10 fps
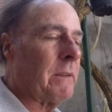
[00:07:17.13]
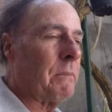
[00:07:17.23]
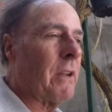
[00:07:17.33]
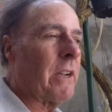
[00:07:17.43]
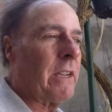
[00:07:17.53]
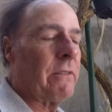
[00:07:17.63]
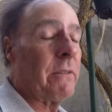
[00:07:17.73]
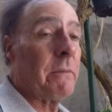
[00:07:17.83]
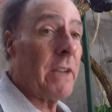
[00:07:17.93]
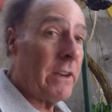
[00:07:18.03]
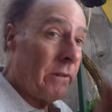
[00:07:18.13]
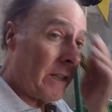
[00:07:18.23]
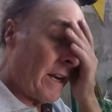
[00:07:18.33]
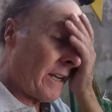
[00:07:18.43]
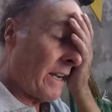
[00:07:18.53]
they're blocking you from
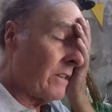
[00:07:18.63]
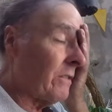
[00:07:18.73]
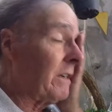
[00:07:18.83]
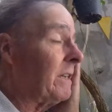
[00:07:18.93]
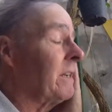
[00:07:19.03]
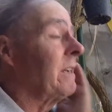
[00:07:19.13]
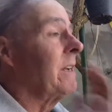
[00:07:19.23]
entering that country.